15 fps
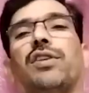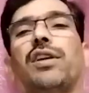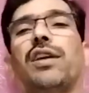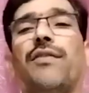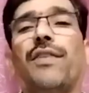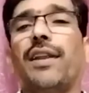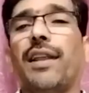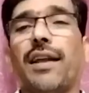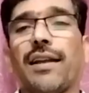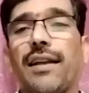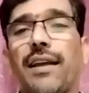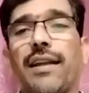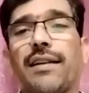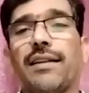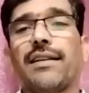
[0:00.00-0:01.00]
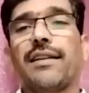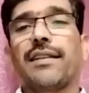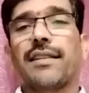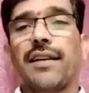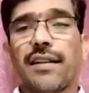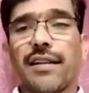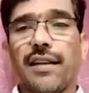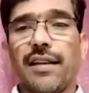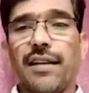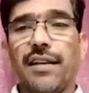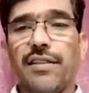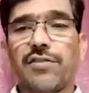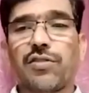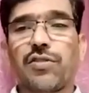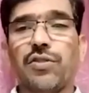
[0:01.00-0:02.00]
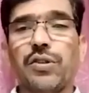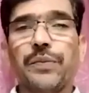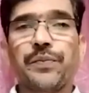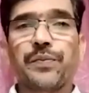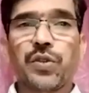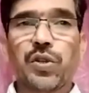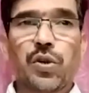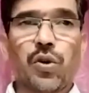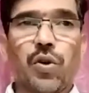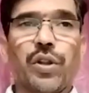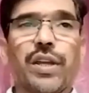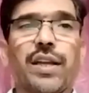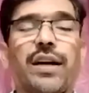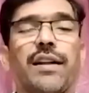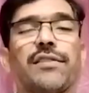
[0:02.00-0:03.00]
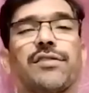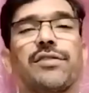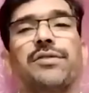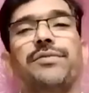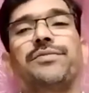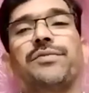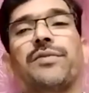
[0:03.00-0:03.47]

If we neglect, that can lead to chronic also.